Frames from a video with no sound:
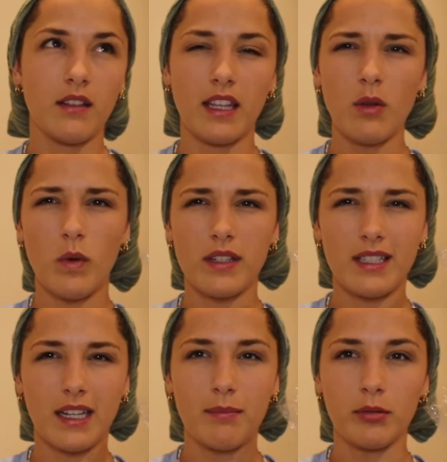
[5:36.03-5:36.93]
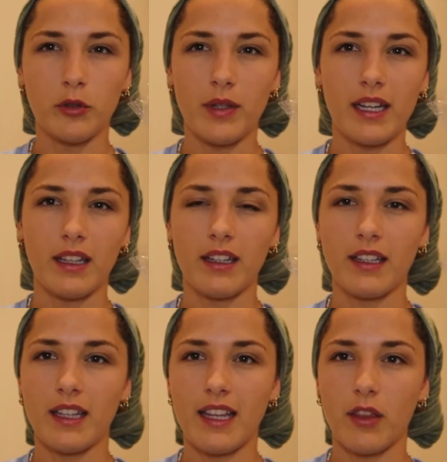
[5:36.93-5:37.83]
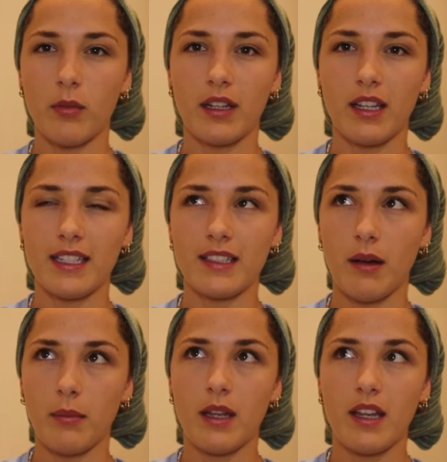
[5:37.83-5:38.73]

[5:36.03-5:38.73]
I think one's like a bluey color and then the other one lights up